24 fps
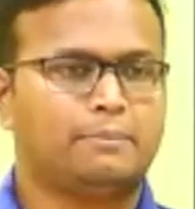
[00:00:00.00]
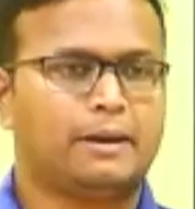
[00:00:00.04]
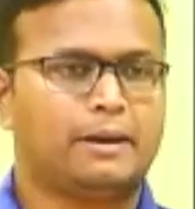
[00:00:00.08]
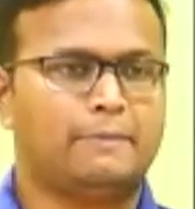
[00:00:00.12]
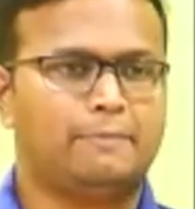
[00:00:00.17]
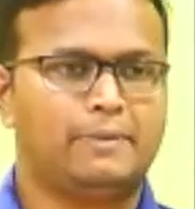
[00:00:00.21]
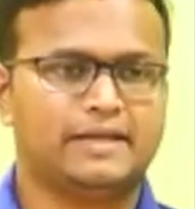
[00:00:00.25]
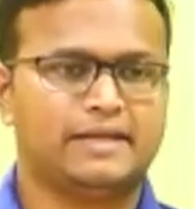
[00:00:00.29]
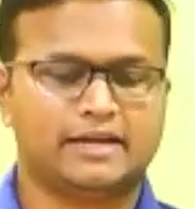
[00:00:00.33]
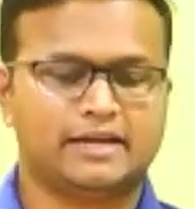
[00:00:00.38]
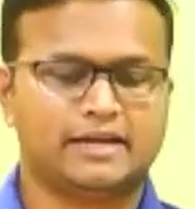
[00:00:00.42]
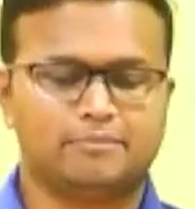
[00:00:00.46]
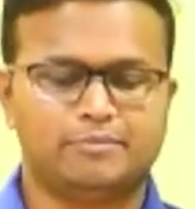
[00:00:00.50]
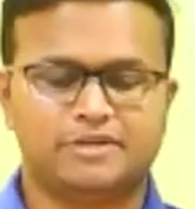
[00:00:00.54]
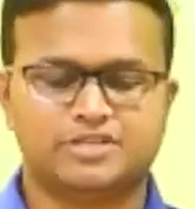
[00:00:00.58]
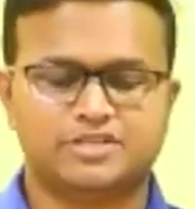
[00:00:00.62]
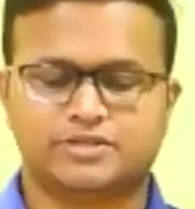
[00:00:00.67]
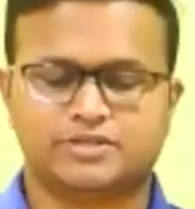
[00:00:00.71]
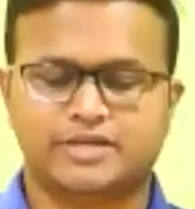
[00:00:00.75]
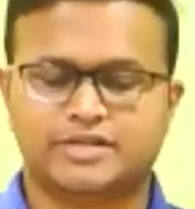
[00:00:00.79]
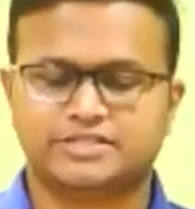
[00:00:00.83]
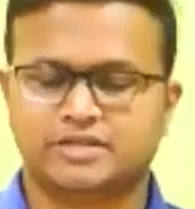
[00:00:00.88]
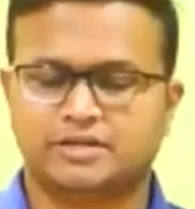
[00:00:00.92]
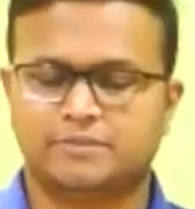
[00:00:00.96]
Public
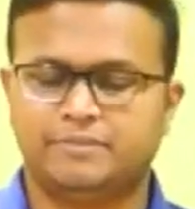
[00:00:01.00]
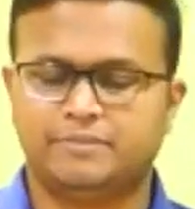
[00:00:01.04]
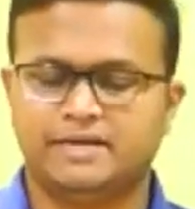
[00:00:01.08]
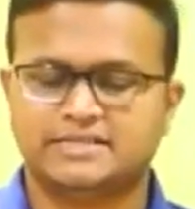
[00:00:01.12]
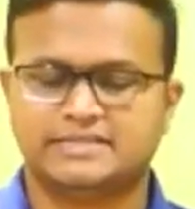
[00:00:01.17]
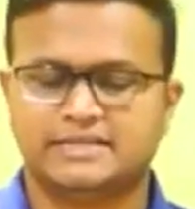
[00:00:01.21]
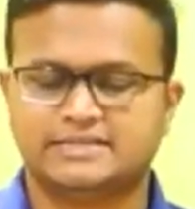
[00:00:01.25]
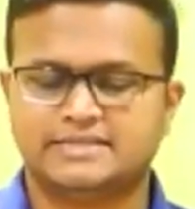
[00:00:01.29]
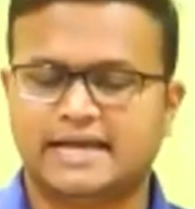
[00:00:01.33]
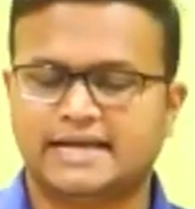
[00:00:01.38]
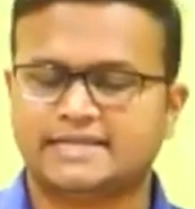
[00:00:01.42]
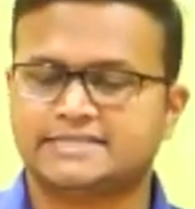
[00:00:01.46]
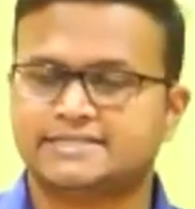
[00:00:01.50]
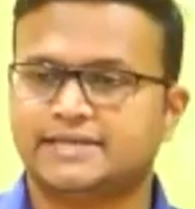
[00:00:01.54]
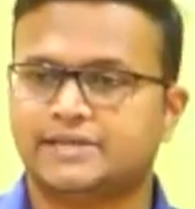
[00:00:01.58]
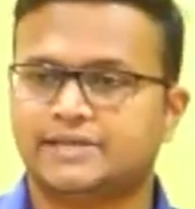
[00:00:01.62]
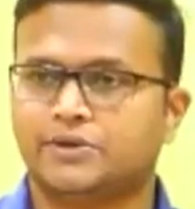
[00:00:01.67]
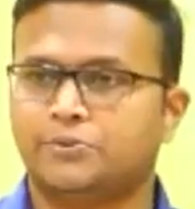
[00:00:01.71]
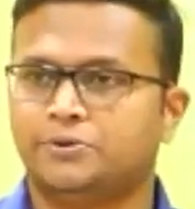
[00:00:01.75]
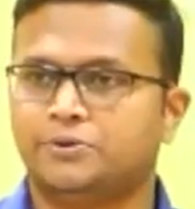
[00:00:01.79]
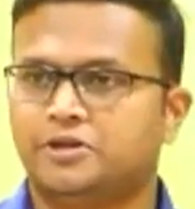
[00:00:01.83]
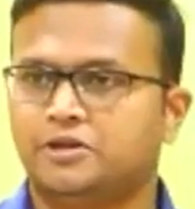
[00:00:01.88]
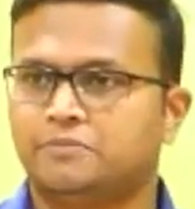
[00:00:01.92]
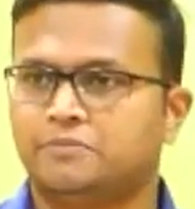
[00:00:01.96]
administration means it's the
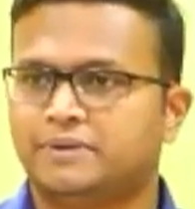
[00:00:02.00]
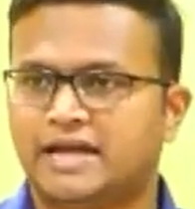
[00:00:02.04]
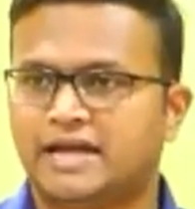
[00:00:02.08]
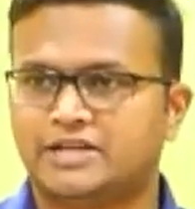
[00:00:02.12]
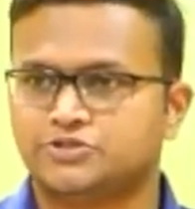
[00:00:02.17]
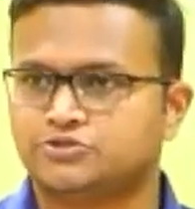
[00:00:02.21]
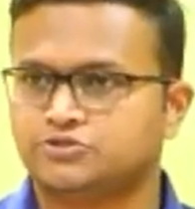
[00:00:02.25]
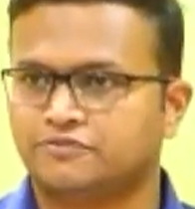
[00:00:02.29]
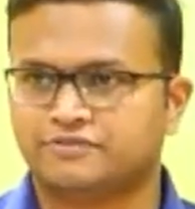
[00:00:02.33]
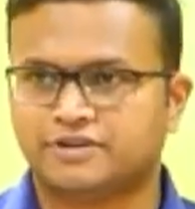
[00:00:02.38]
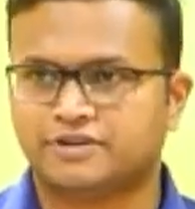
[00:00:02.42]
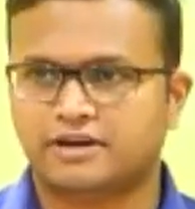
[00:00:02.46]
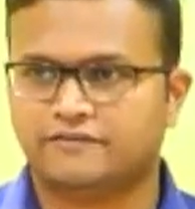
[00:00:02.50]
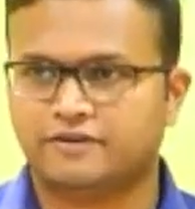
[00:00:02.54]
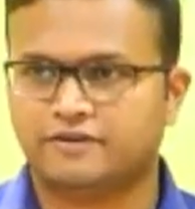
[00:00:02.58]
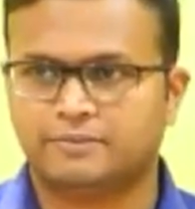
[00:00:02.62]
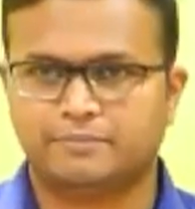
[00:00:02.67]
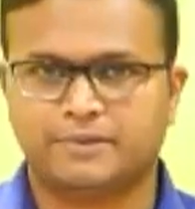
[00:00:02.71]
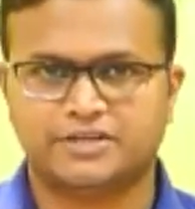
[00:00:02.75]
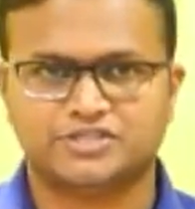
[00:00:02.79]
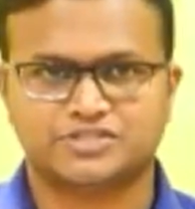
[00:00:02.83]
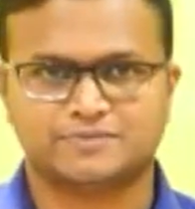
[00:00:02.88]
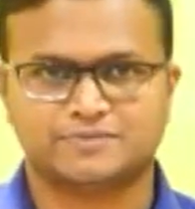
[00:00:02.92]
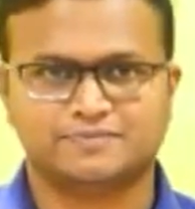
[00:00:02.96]
executive branch of
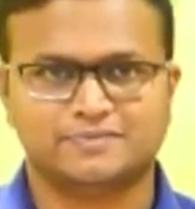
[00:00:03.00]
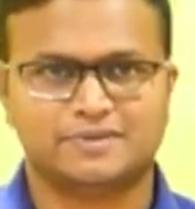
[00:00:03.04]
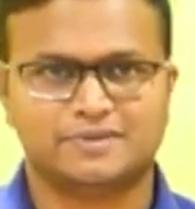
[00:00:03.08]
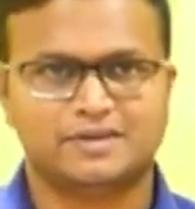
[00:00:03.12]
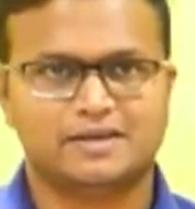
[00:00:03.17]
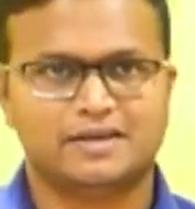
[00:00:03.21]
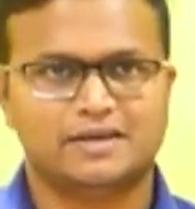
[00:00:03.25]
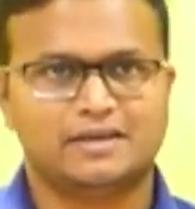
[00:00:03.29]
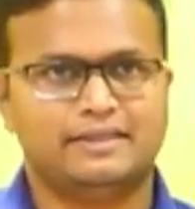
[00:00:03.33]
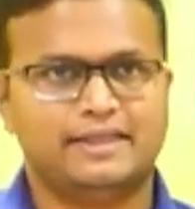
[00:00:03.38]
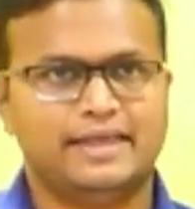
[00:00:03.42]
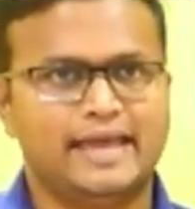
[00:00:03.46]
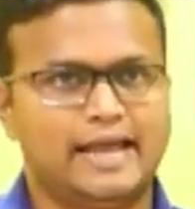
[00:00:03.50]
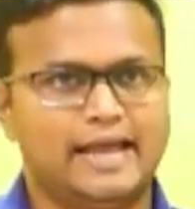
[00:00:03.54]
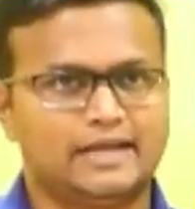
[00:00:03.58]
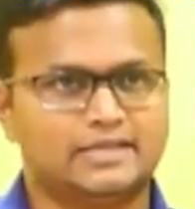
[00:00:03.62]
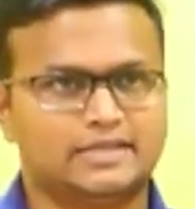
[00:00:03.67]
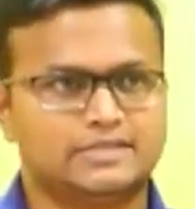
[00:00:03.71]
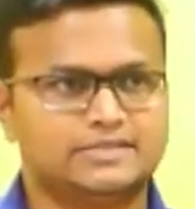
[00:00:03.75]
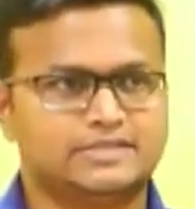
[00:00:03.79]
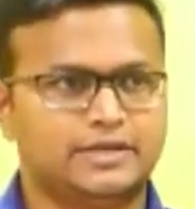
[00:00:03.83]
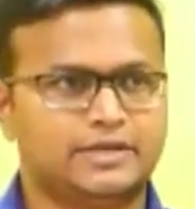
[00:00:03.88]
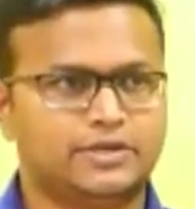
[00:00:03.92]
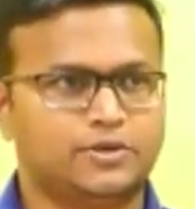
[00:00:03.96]
government. They
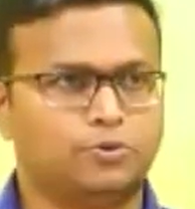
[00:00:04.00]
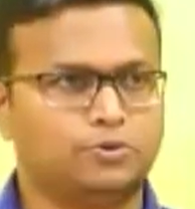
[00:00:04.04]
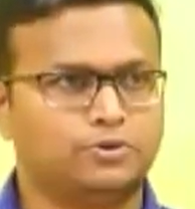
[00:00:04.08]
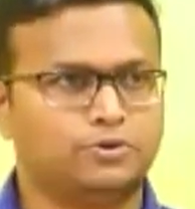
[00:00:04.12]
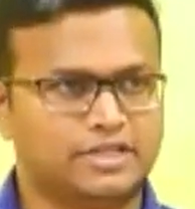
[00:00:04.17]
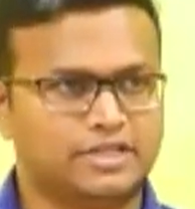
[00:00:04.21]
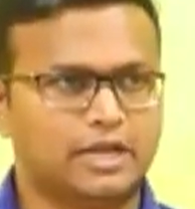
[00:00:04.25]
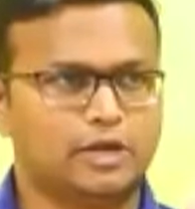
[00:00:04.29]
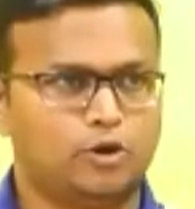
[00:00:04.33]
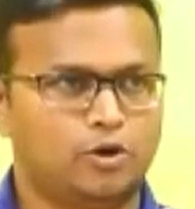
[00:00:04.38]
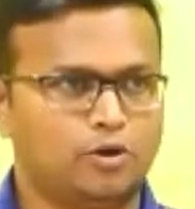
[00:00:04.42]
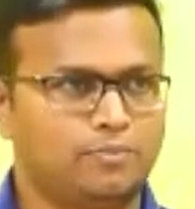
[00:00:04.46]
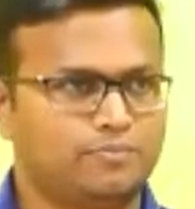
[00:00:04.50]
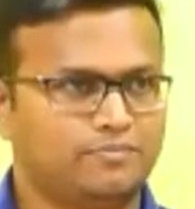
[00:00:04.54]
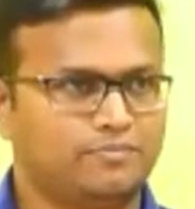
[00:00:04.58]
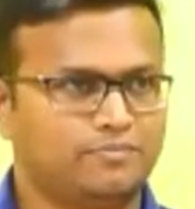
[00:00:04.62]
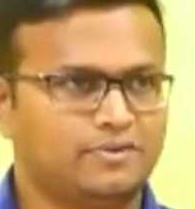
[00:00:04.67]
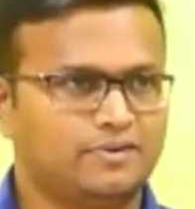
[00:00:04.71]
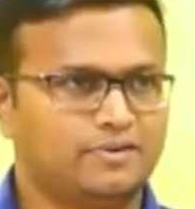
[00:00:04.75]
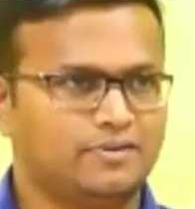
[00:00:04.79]
execute the law.